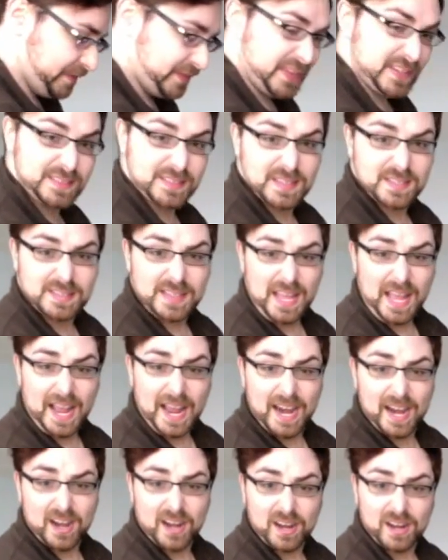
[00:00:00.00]
this is the
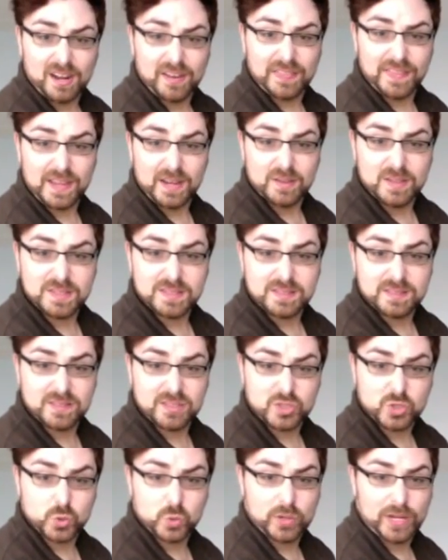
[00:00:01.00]
hair that is
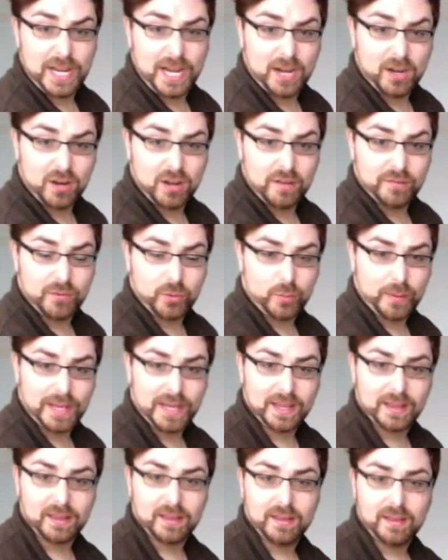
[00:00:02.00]
the short hair of the
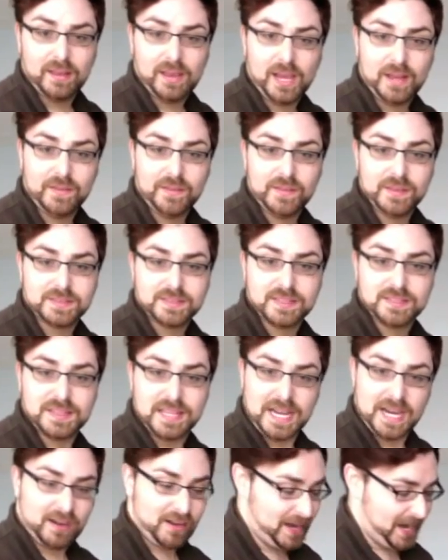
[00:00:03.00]
wig, and then this is the
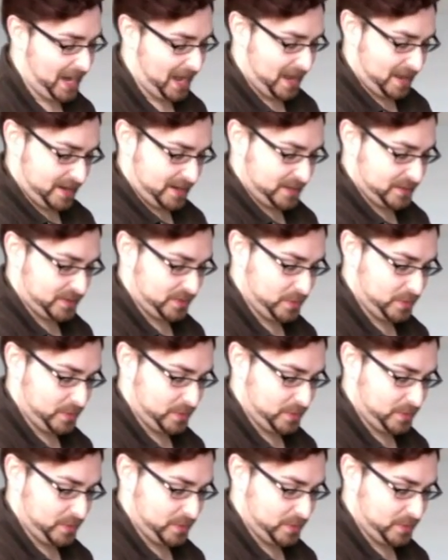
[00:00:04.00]
hair I added.